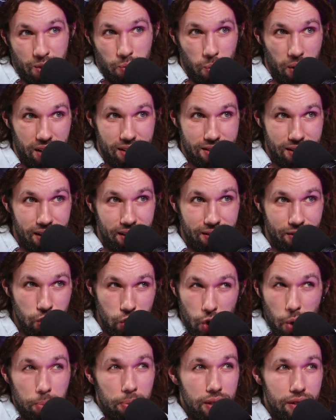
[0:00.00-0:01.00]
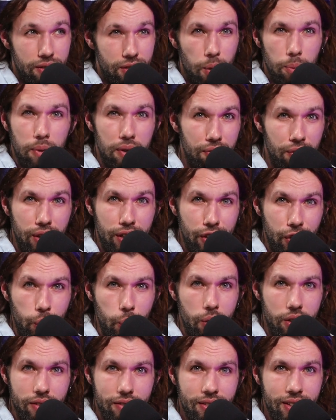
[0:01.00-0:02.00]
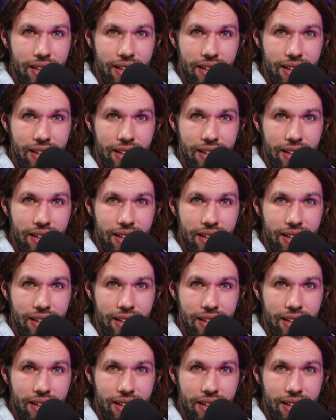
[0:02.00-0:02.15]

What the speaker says: what I say. Just don't be afraid to do it.